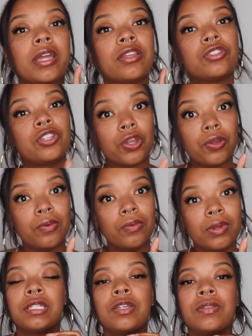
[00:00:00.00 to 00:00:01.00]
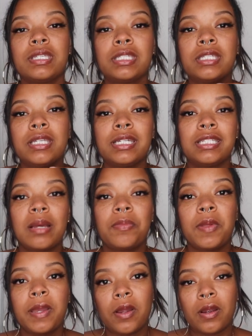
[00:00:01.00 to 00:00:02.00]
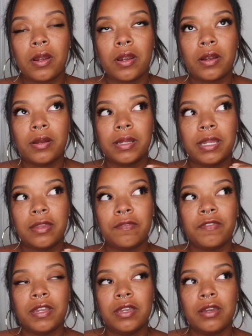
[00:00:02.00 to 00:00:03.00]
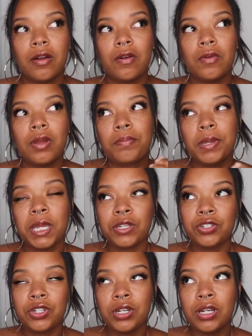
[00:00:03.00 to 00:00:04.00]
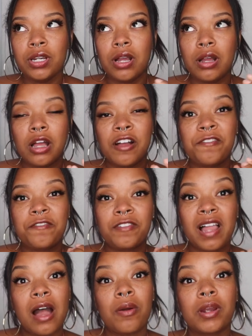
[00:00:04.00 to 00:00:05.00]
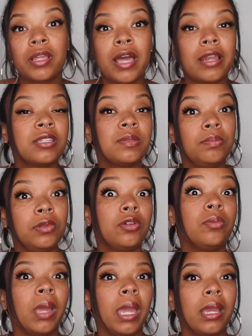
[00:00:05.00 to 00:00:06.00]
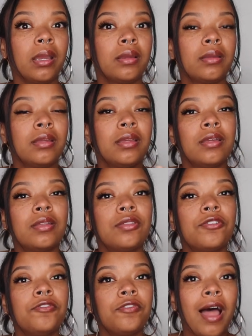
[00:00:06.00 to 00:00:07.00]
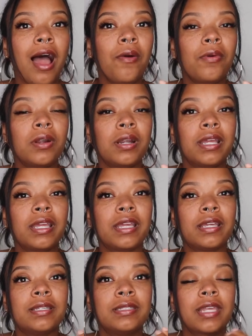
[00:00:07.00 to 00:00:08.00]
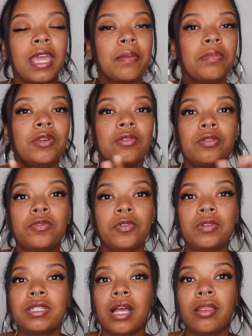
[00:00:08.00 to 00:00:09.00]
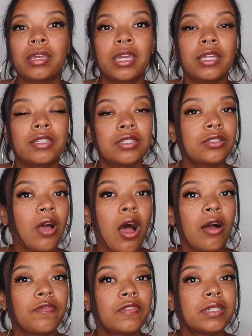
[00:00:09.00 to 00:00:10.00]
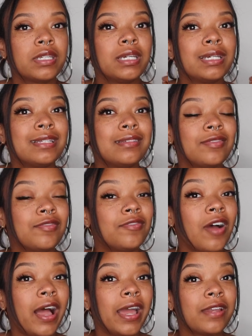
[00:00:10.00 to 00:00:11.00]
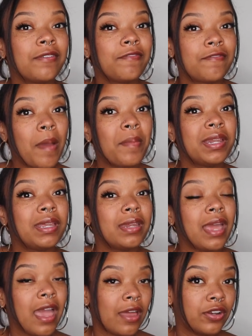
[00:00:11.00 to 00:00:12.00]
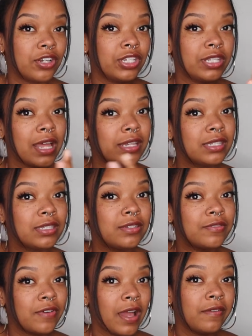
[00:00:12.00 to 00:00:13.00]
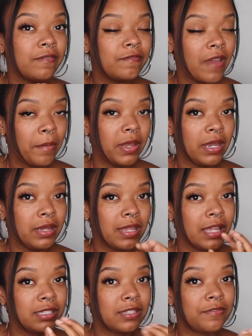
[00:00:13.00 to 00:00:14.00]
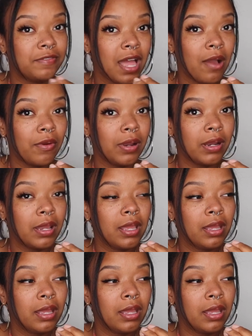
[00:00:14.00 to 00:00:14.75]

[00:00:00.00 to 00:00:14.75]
in tune. So this is an example I heard in a video. Picture a flower that is blooming. The flower is a beautiful, delicate, soft, divine feminine energy. That is the divine feminine, that's the flower.